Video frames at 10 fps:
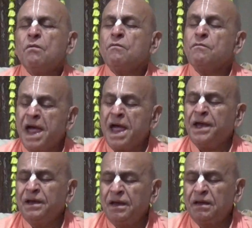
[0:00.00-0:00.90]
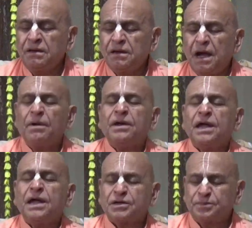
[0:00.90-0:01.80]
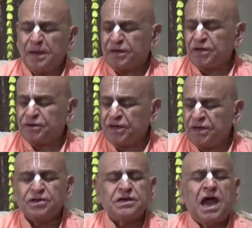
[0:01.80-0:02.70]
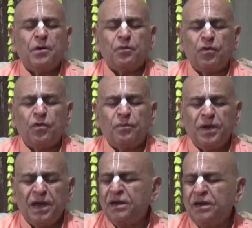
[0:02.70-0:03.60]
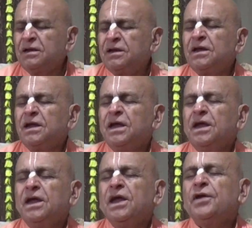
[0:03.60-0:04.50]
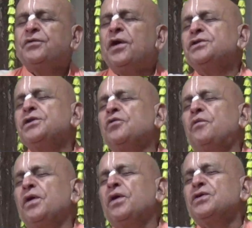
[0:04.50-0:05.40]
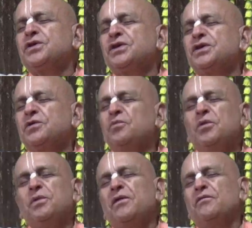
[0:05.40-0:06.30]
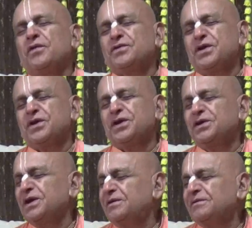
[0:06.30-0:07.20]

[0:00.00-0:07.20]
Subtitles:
When our expectation is not fulfilled, it turns into frustration. We become frustrated.